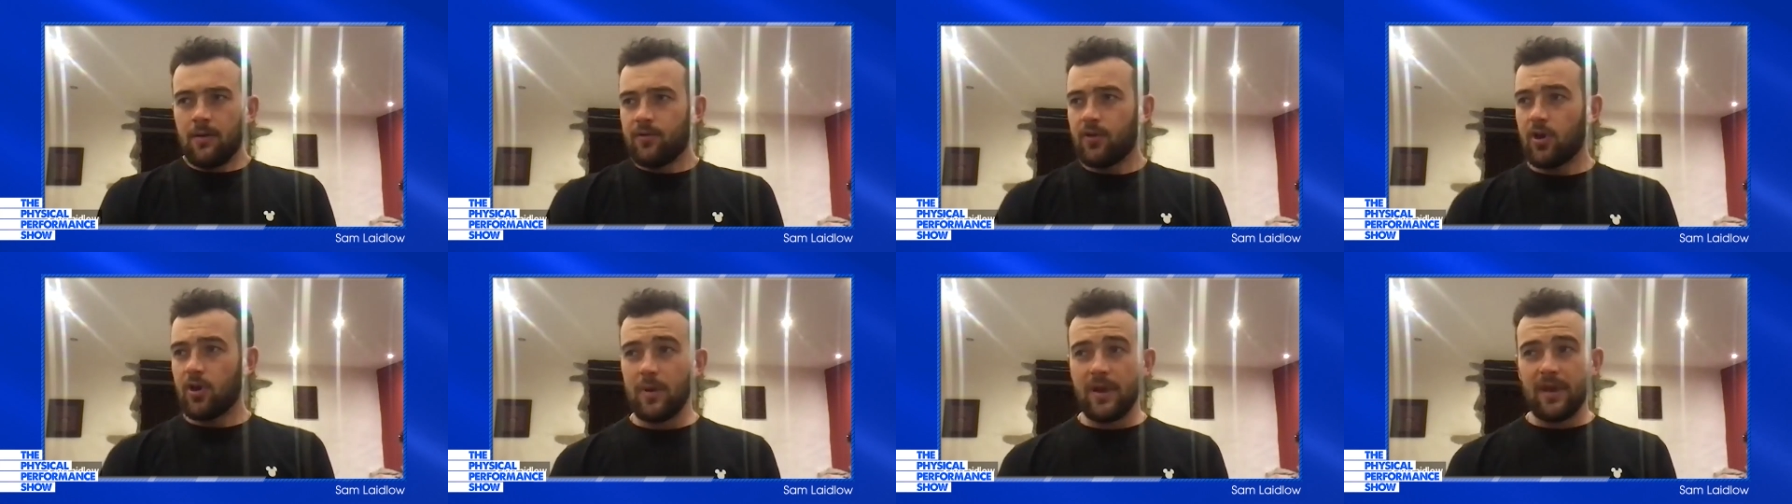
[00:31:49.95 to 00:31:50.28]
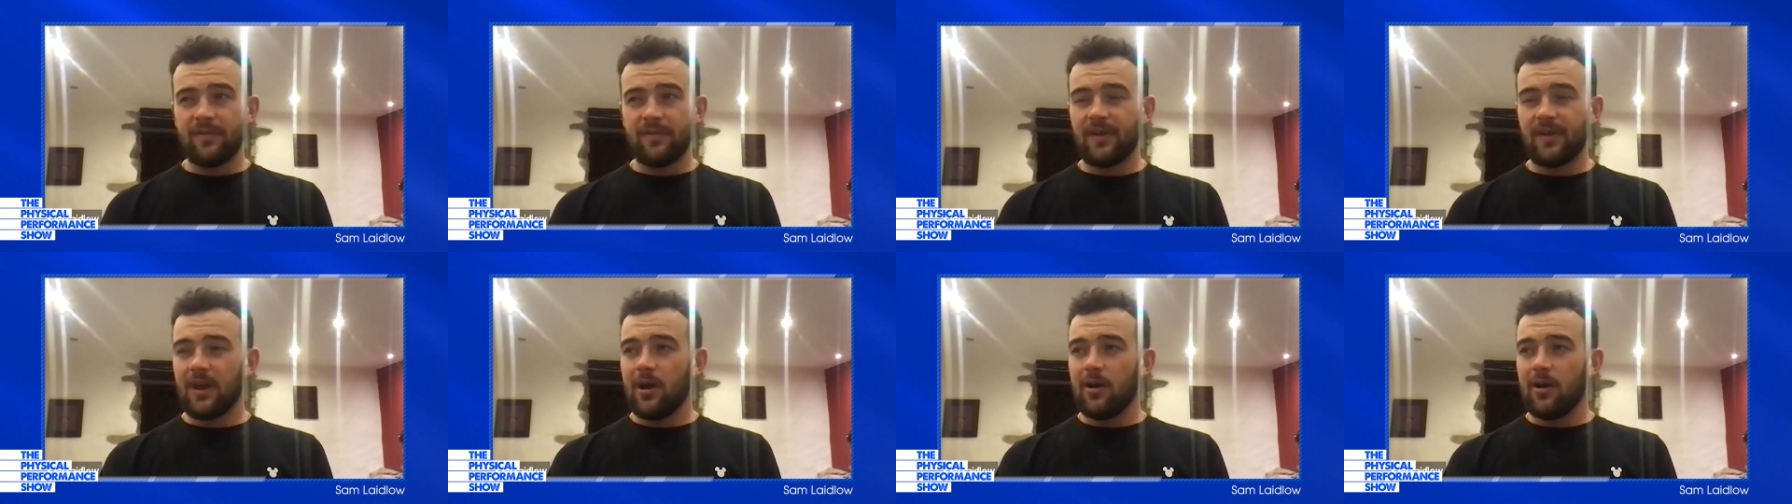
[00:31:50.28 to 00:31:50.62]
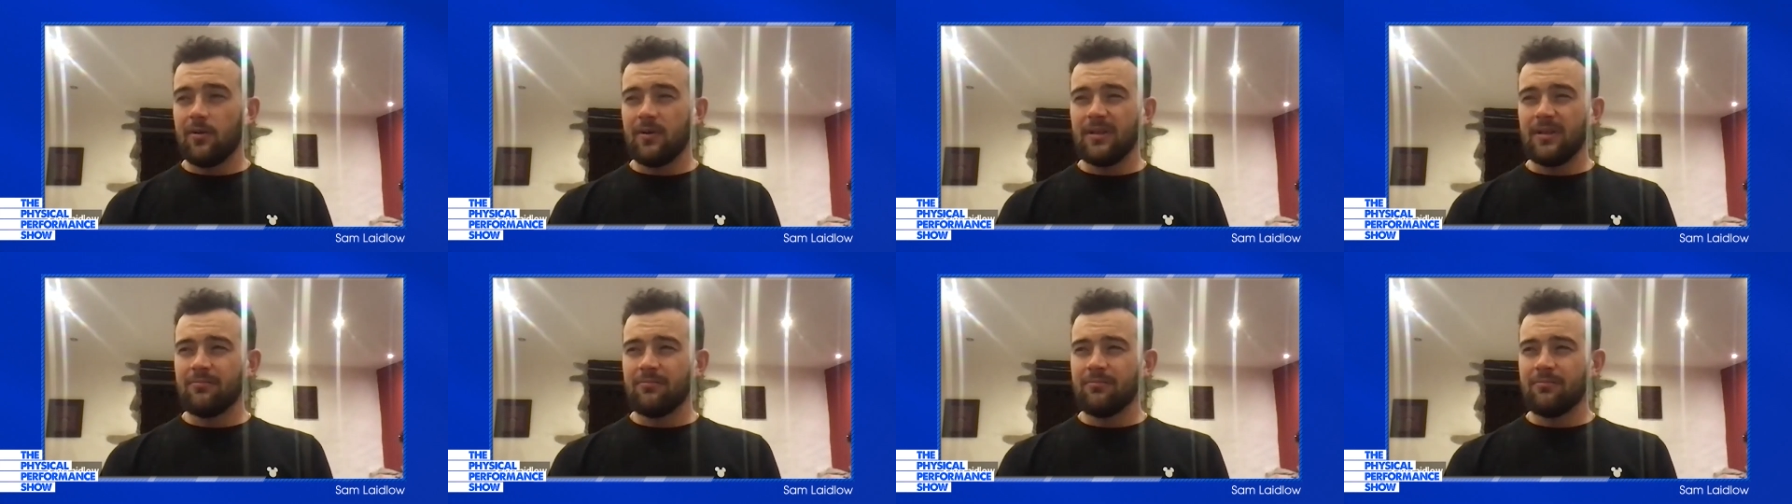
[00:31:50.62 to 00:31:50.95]
2 weeks
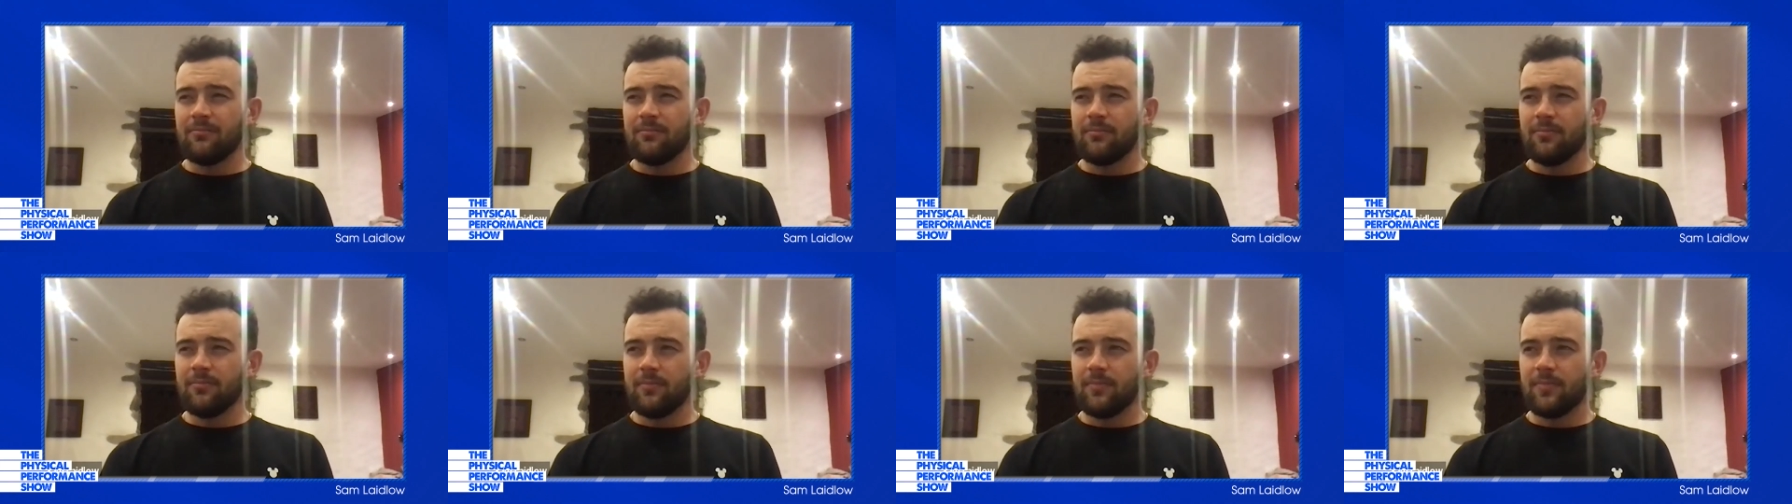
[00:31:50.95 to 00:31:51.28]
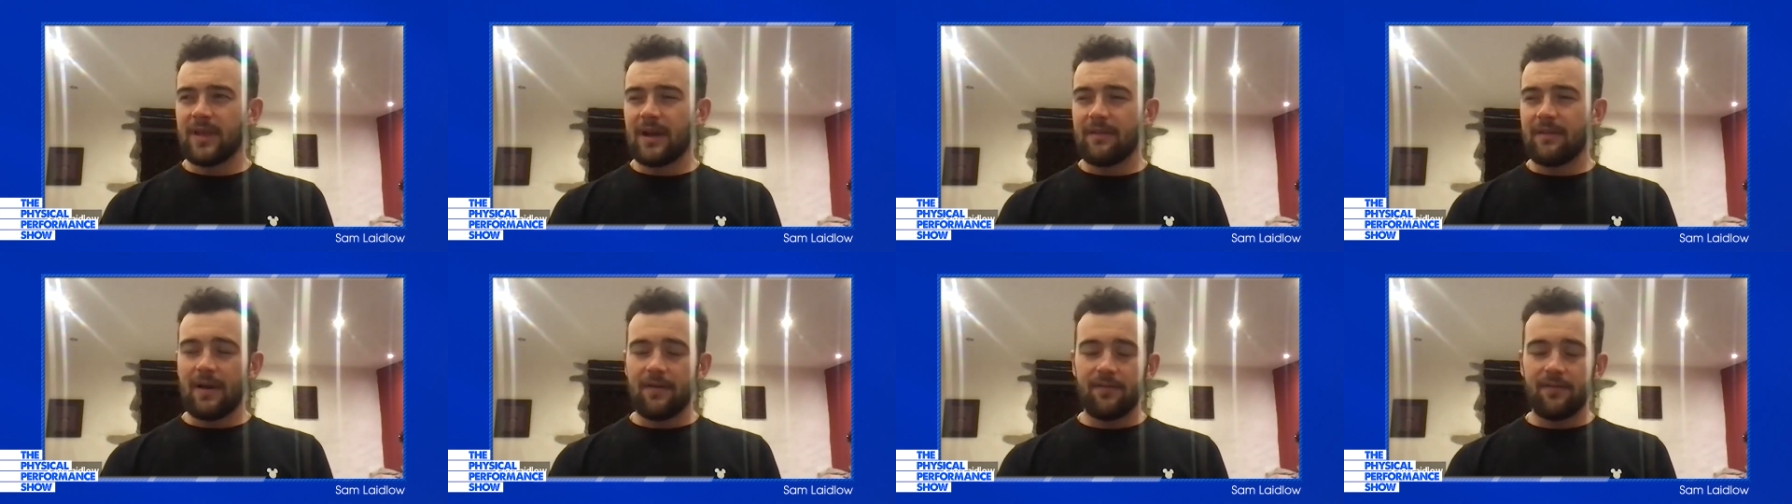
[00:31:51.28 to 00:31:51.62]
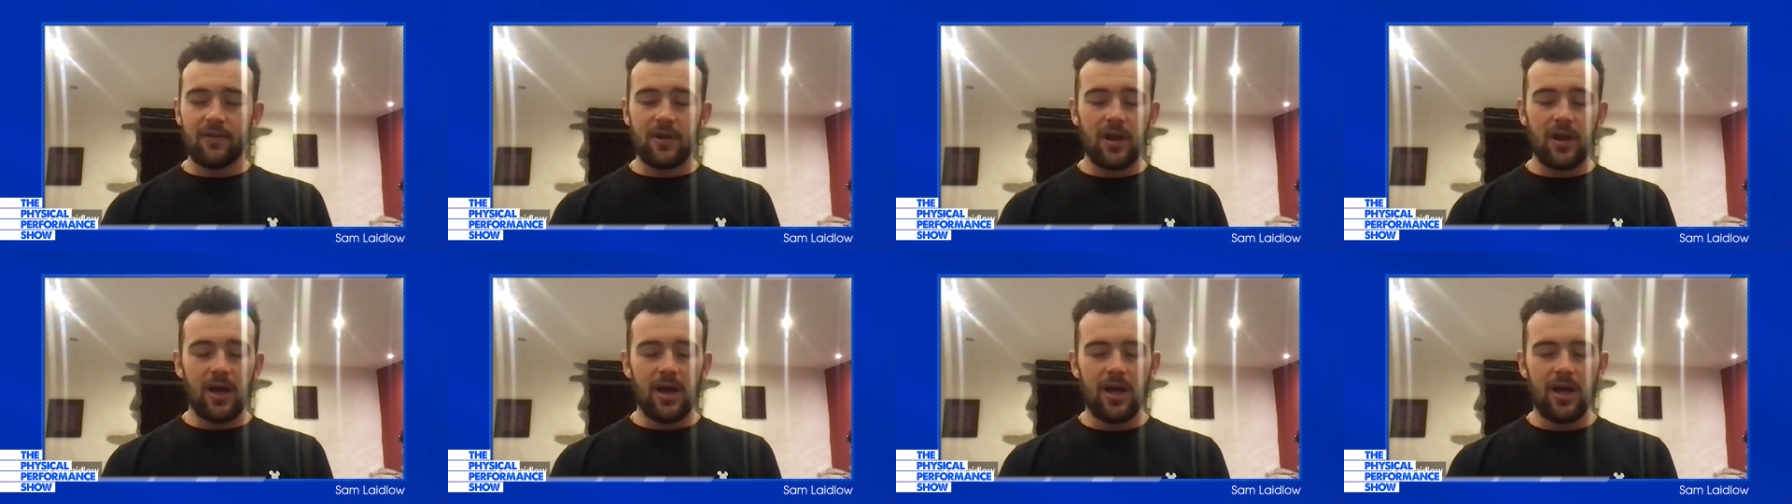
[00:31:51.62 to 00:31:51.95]
ago in South
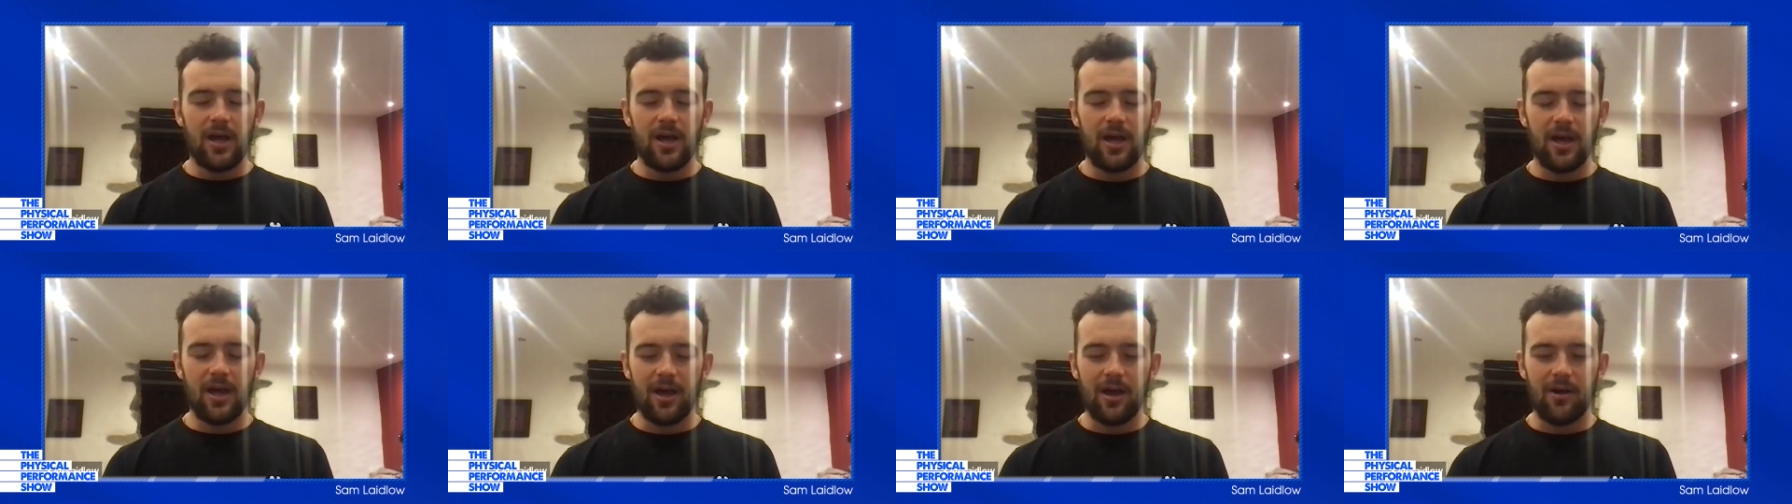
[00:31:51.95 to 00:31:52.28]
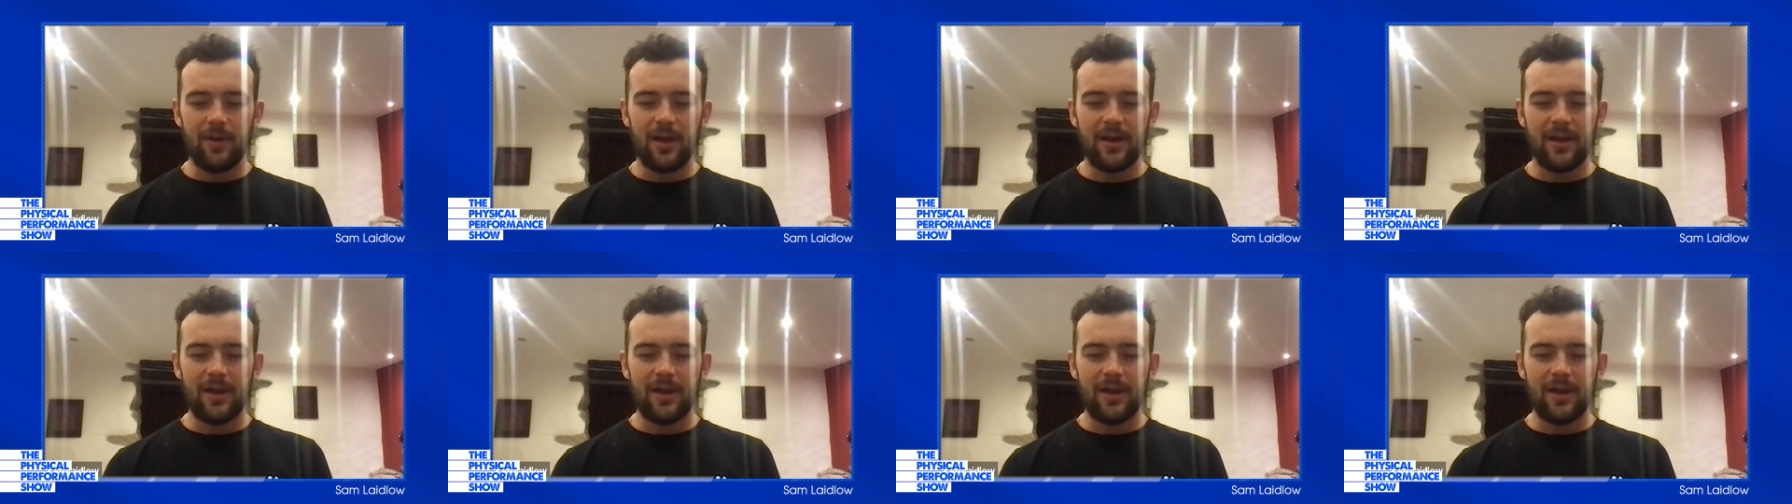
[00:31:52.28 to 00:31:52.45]
Africa.